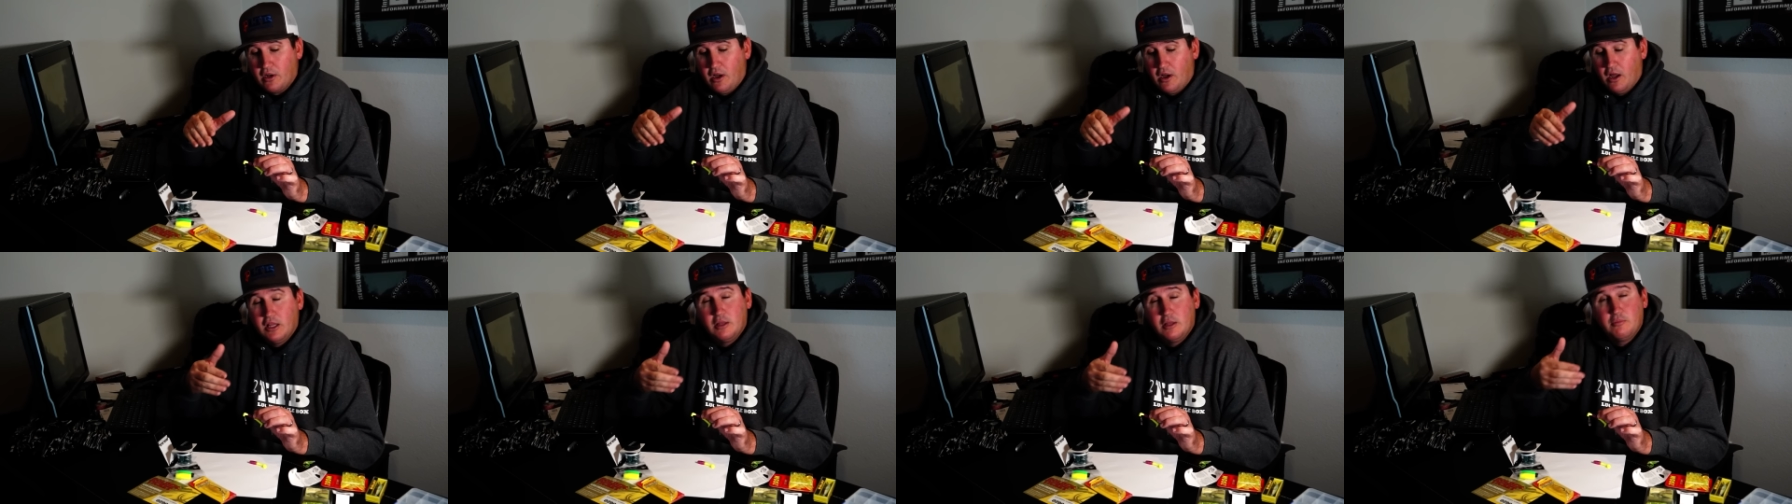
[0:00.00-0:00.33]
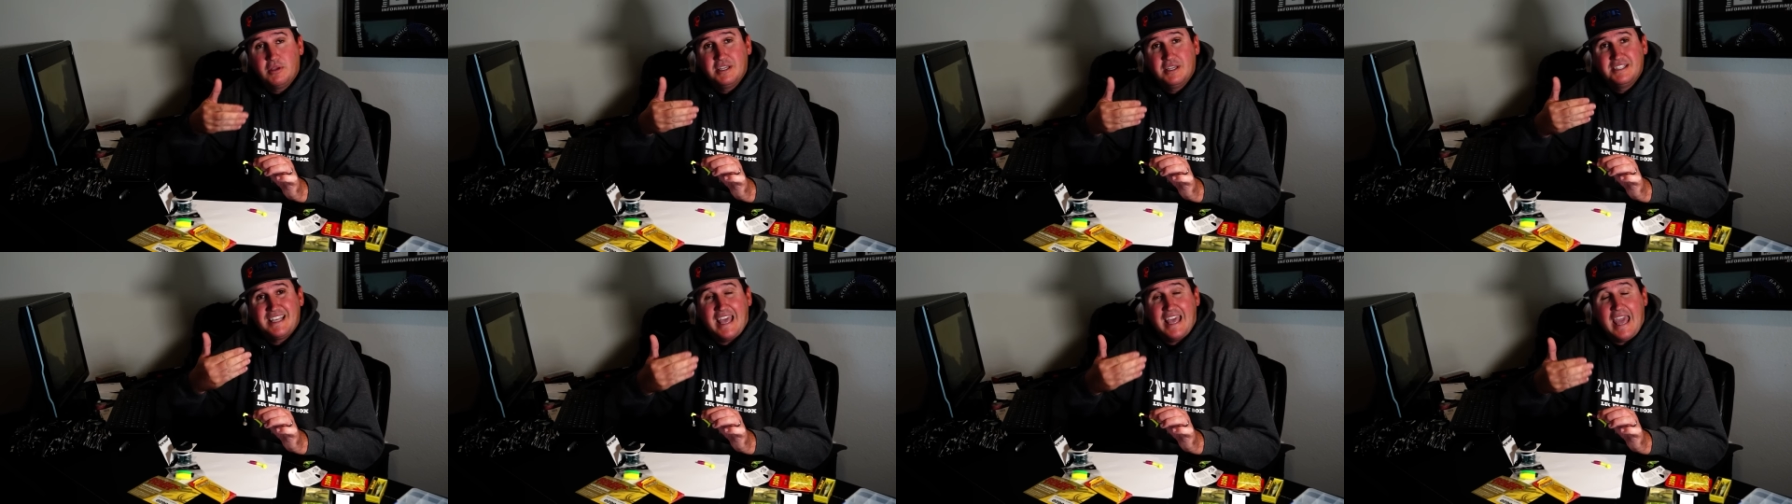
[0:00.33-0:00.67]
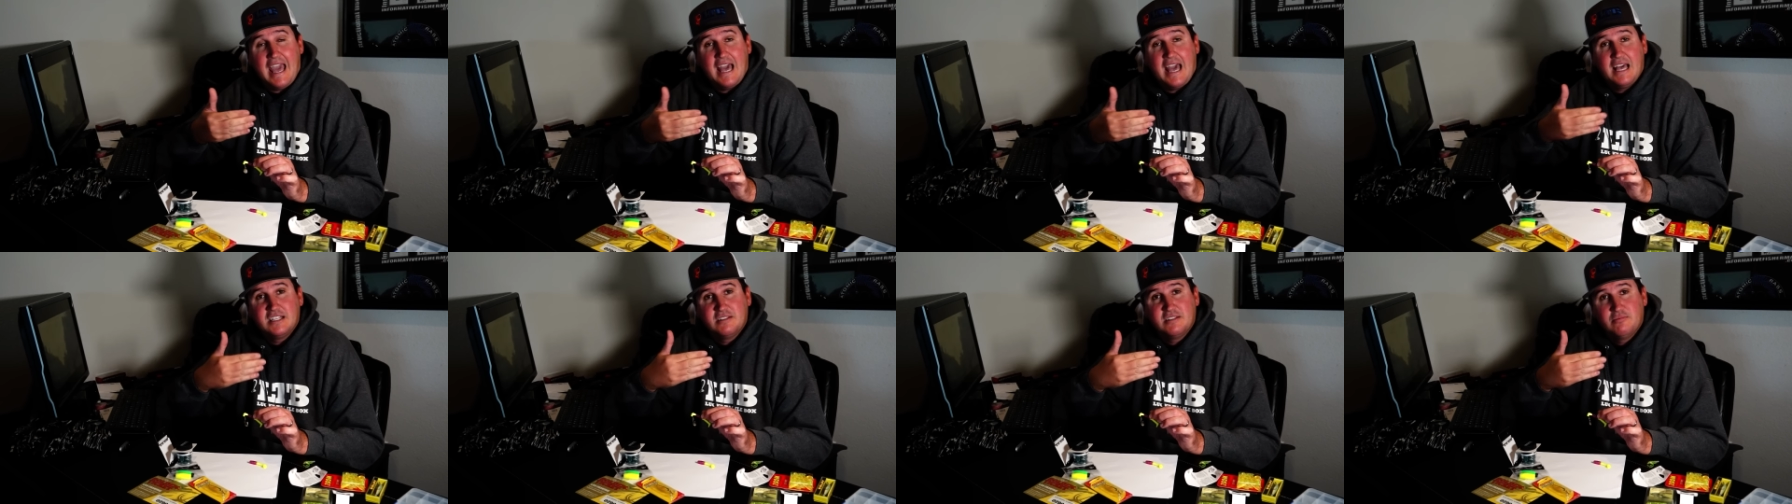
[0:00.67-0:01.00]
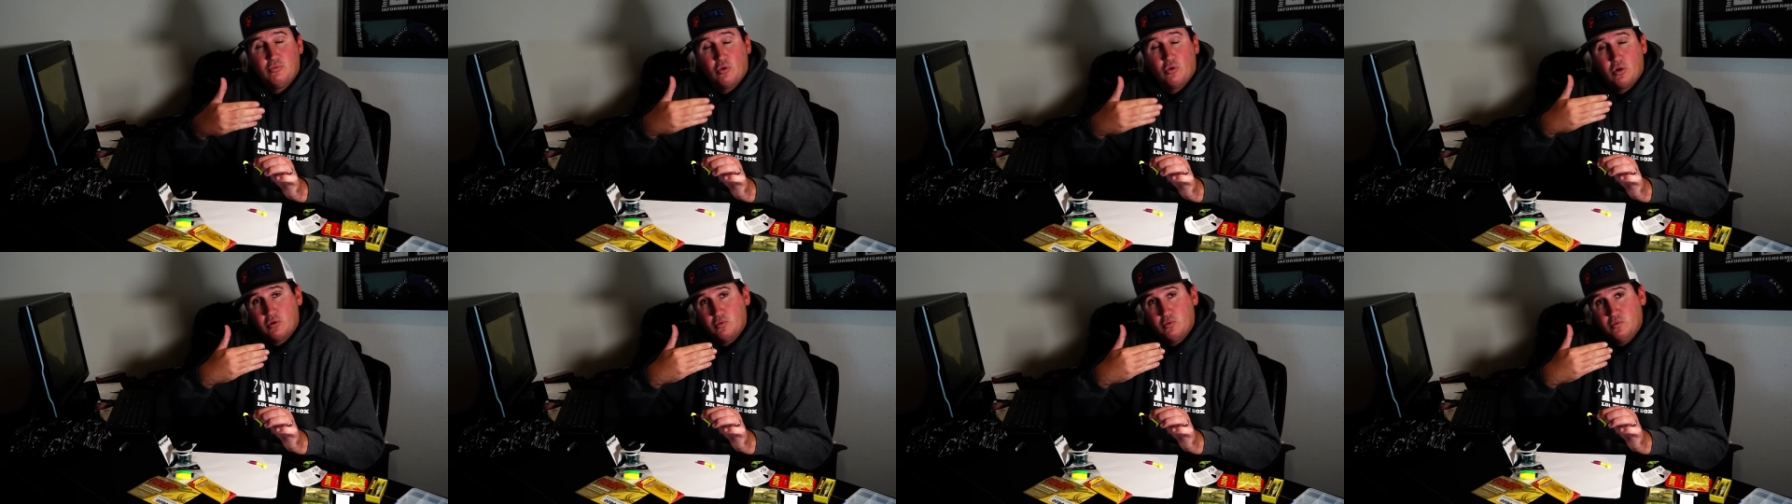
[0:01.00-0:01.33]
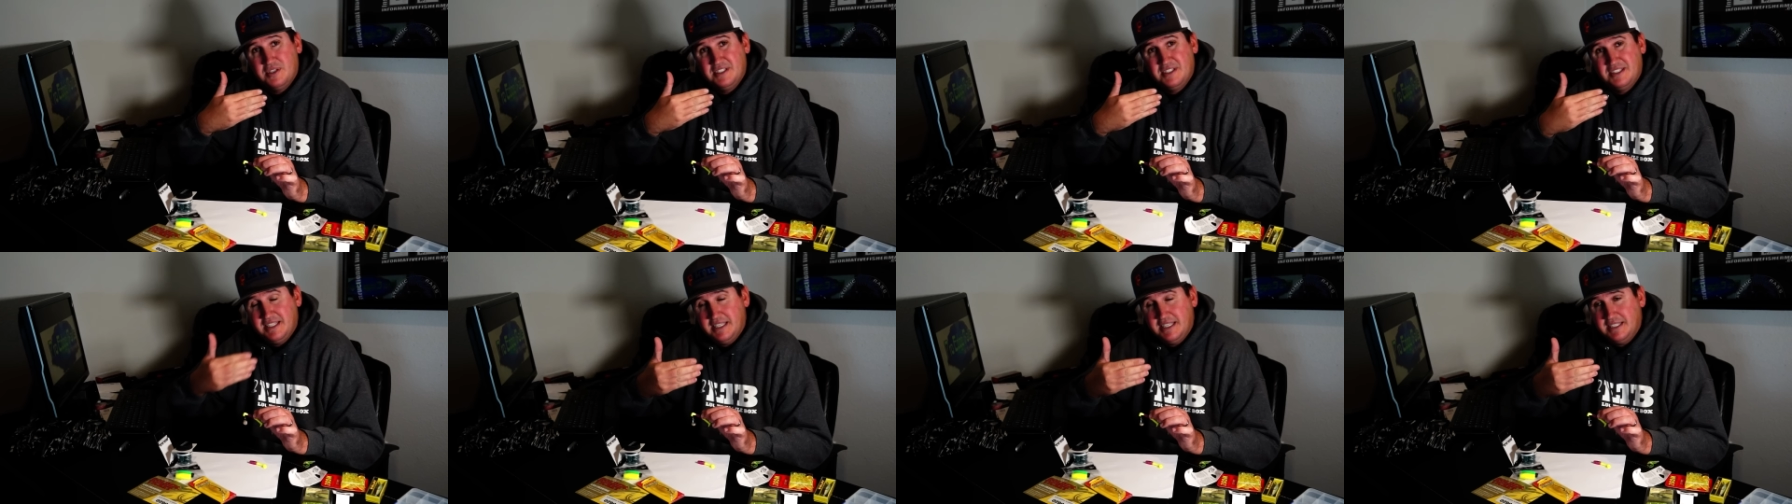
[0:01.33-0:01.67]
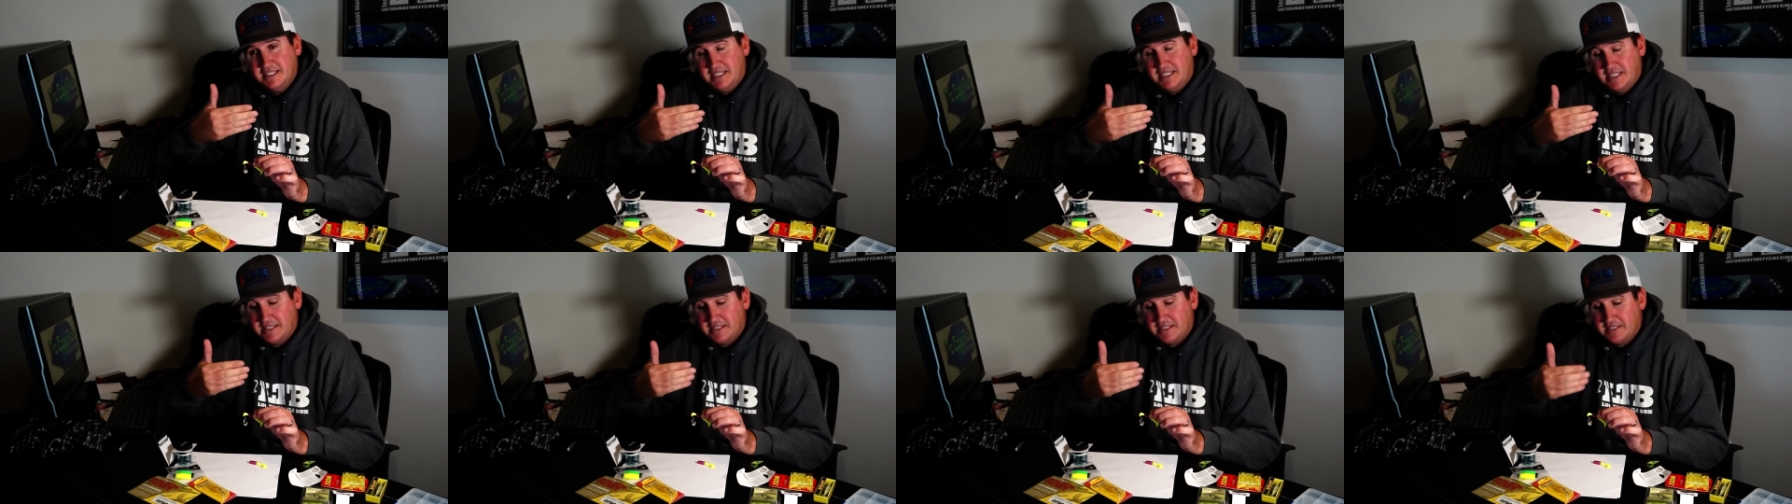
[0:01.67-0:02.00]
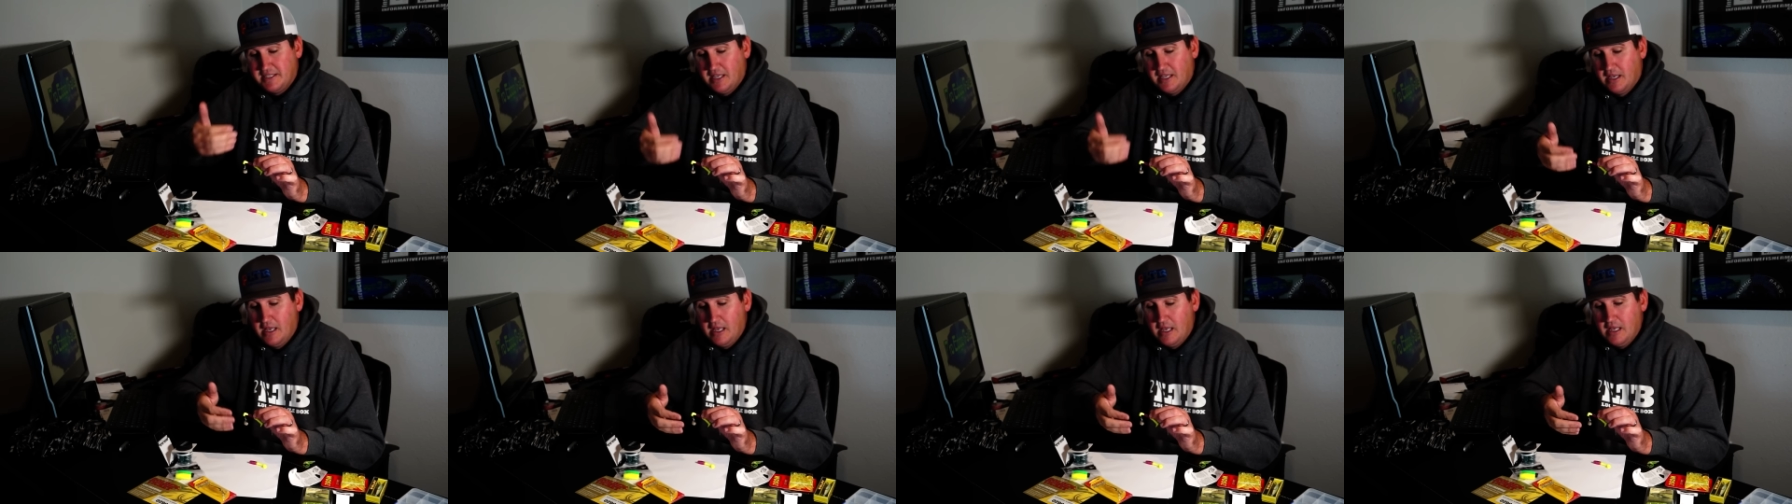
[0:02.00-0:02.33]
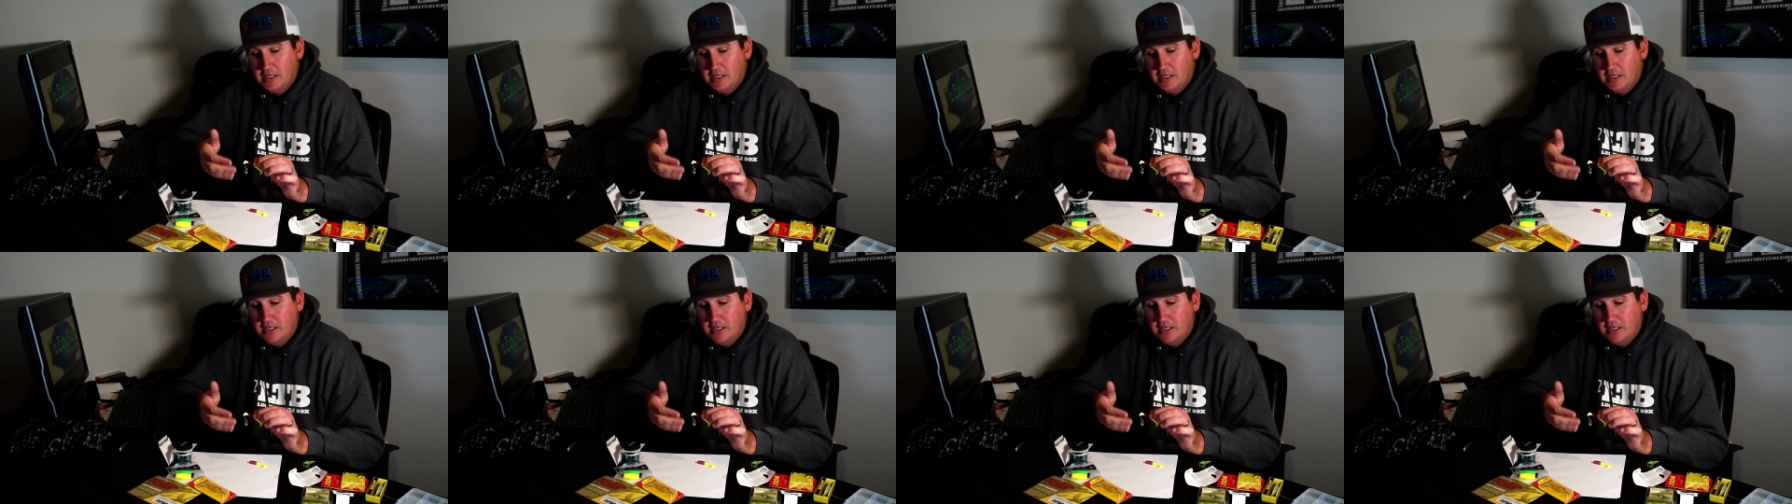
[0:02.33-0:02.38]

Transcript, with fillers: column because it has more resistance.